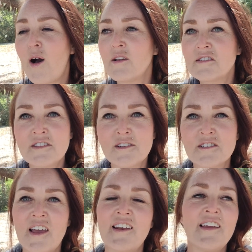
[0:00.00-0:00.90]
sinners.
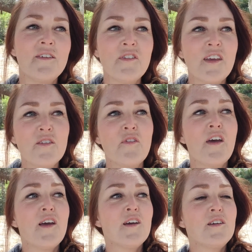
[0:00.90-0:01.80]
And even if
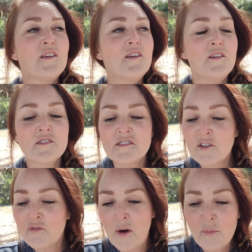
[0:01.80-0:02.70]
you're still
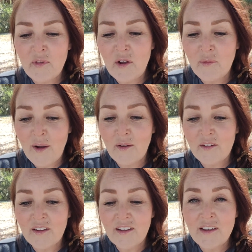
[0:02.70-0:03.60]
fumbling around,
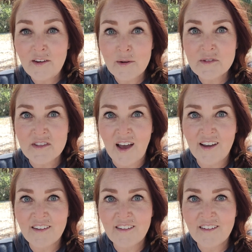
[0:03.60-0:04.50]
He knows that.
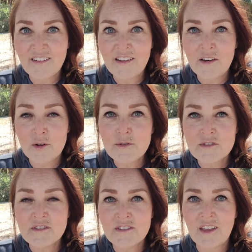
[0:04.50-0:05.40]
He knows
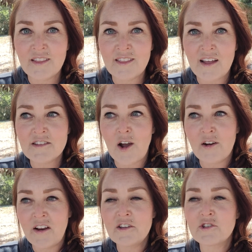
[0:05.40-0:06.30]
that that's our
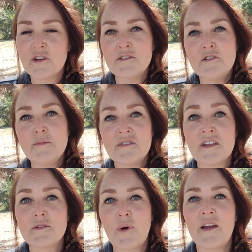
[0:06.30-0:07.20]
nature as humans.
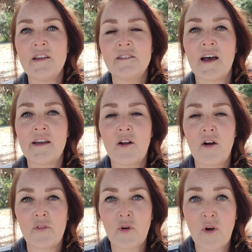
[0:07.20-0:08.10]
That's why he died on
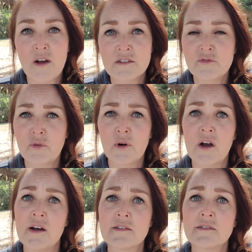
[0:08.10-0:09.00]
the cross for
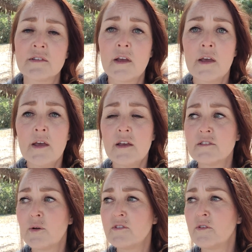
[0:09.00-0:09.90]
us. And so
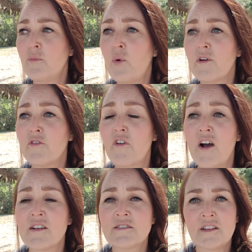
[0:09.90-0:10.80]
it's important for
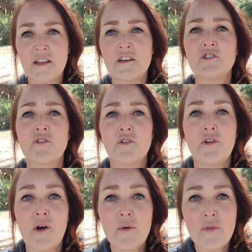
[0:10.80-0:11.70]
us to let each other
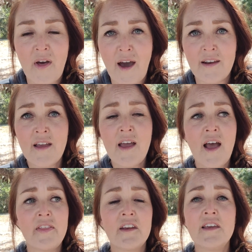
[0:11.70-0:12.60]
know that and
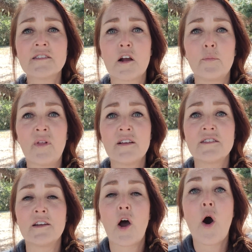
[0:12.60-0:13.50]
that he is our
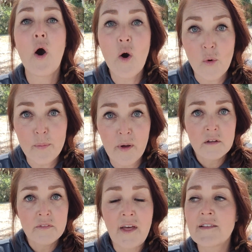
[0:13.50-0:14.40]
blessed hope
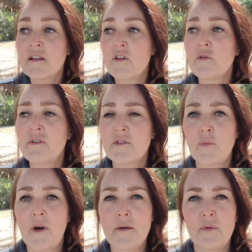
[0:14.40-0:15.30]
that's another reason
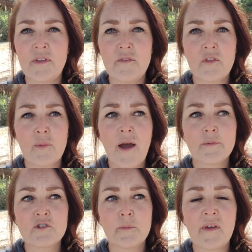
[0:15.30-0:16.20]
why I believe in the
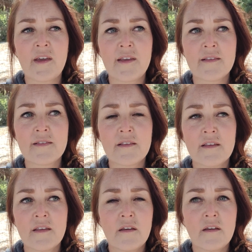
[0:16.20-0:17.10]
rapture because
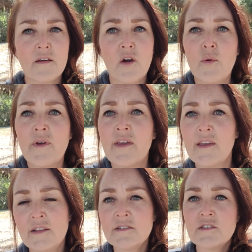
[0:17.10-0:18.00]
going
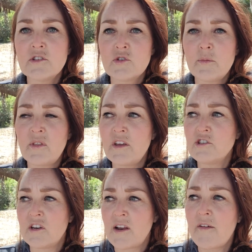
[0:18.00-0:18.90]
into the tribulation
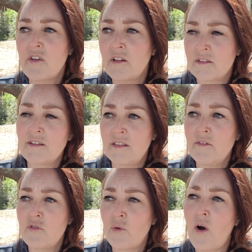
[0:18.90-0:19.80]
and having to live
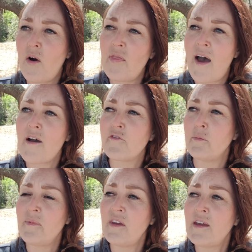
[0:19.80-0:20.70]
through all that for
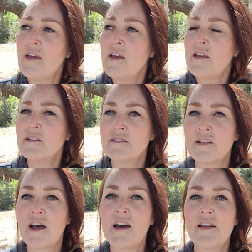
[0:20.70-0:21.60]
me is
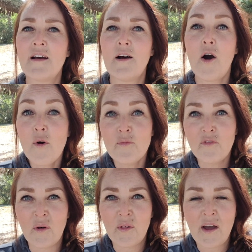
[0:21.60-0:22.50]
not
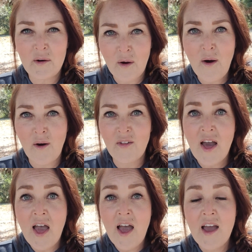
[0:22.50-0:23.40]
hopeful at all.
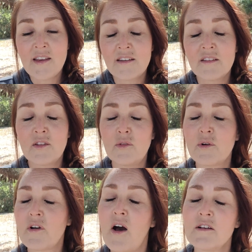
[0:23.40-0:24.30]
And the Lord
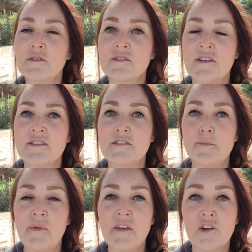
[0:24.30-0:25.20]
also says to
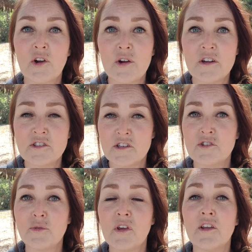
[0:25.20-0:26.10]
be encouraged and to
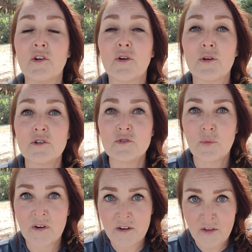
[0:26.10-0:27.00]
encourage one
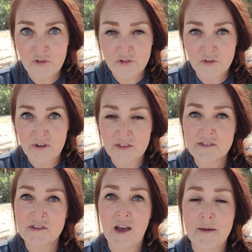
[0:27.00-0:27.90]
another during this
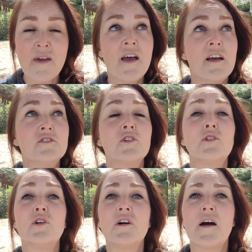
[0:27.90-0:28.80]
time and to
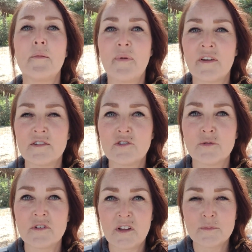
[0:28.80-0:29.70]
look up because your
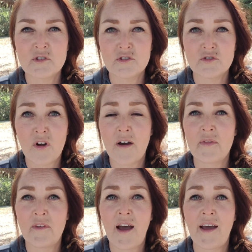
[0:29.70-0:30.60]
redemption draweth
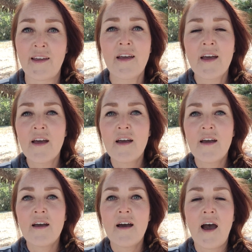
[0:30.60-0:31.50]
nigh.
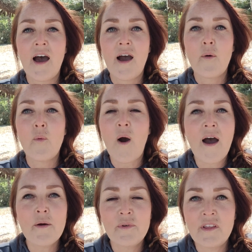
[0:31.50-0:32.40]
Why
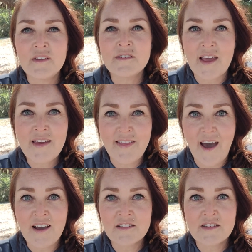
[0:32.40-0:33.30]
would he say
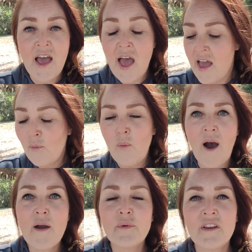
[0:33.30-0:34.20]
that?
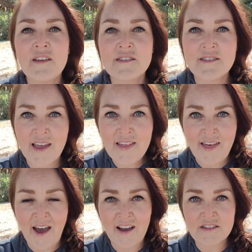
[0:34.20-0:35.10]
Why would he say
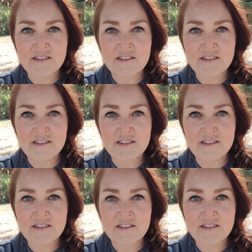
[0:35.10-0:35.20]
that